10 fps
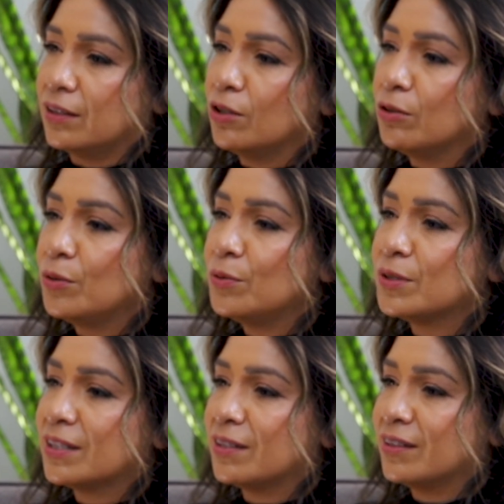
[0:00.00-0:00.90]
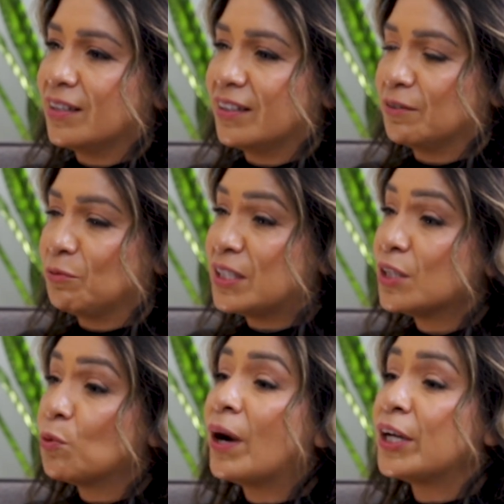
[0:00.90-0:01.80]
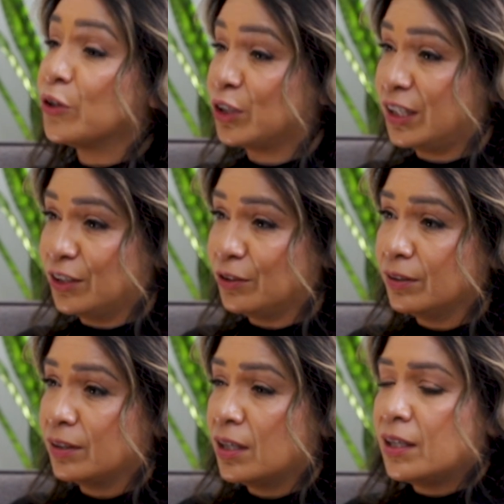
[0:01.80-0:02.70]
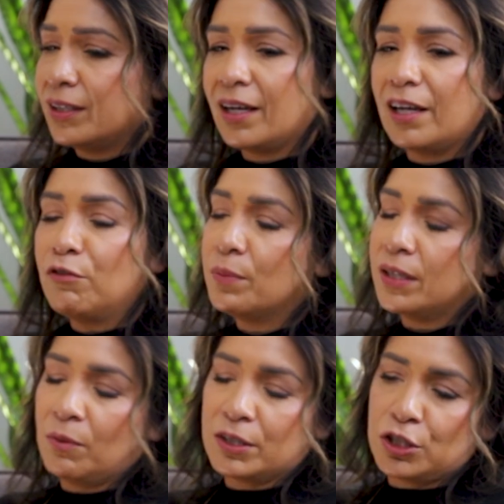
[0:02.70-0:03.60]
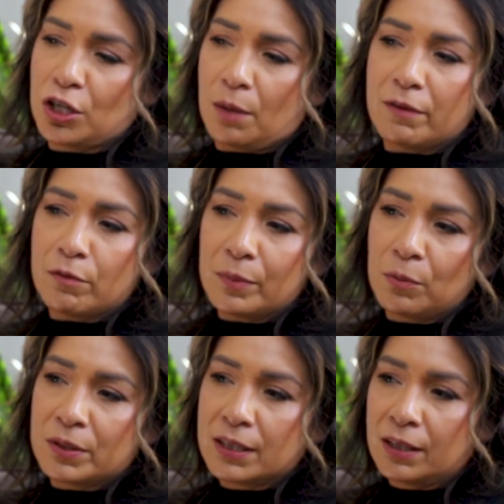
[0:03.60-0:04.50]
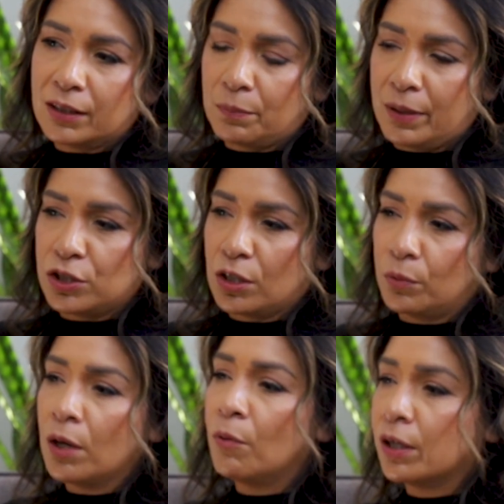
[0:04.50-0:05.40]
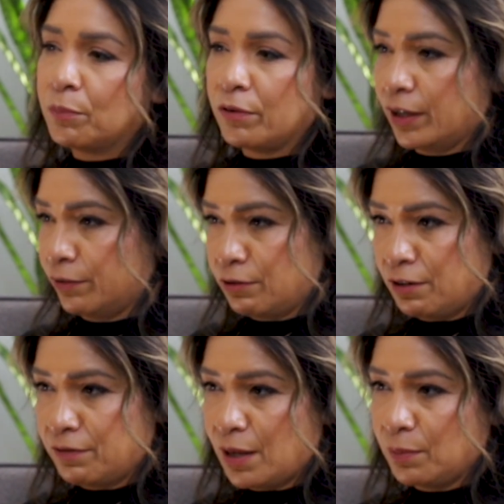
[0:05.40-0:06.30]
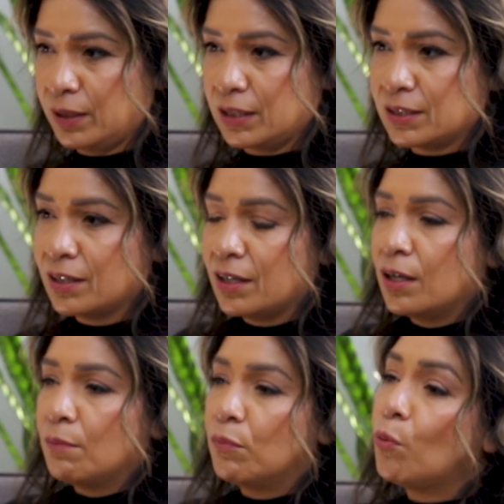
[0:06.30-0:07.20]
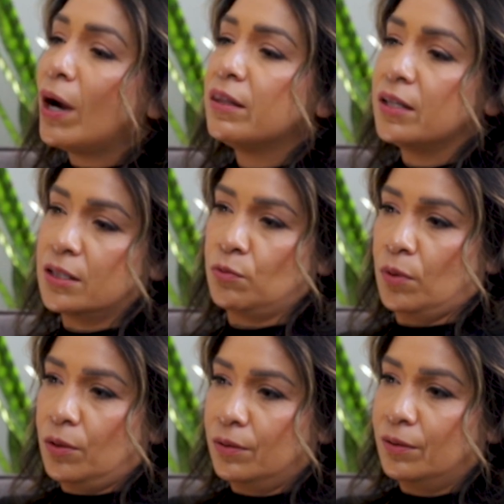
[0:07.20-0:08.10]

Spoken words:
You lose the reason why you're here. Yeah, everybody wants a job. Everybody wants to collect a paycheck. We all want to provide for our families. But why this role?